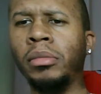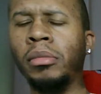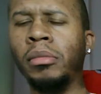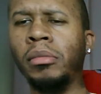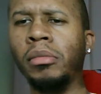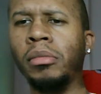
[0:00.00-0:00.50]

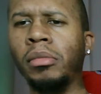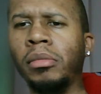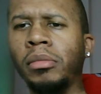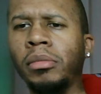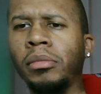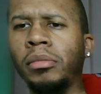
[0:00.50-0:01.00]

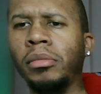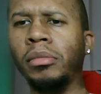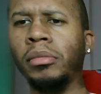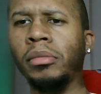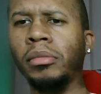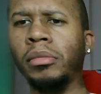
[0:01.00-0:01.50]

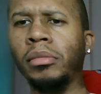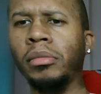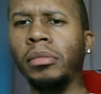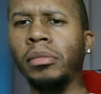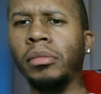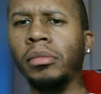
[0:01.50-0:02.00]

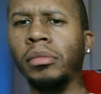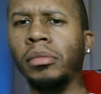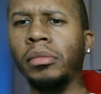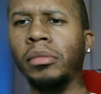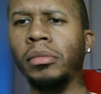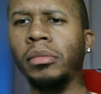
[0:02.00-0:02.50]

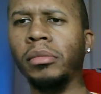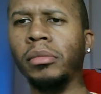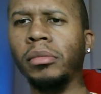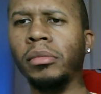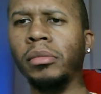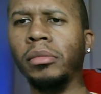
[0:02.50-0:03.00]

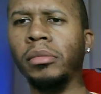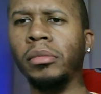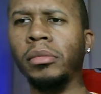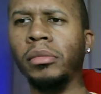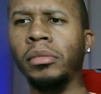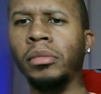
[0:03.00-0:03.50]

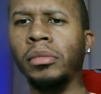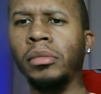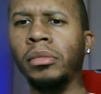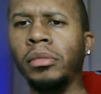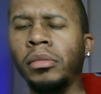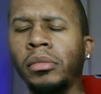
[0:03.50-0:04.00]

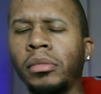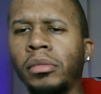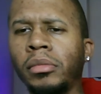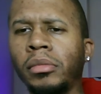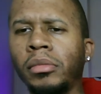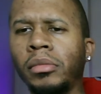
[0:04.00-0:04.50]

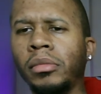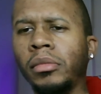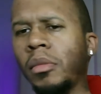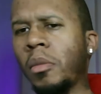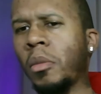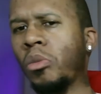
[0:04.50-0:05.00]

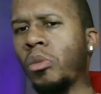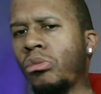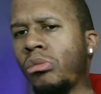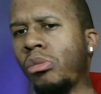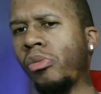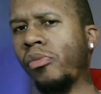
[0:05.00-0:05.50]

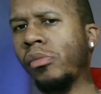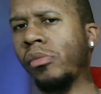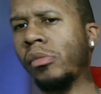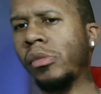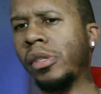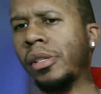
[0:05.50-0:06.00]

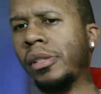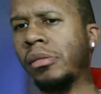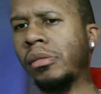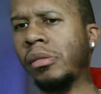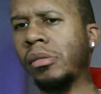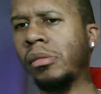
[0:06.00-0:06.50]

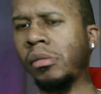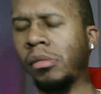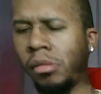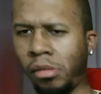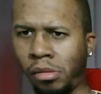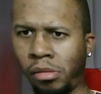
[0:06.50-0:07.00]

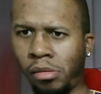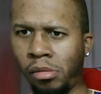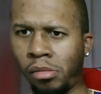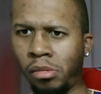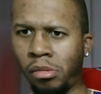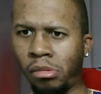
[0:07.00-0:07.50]

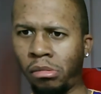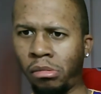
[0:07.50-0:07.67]
Nobody speaks.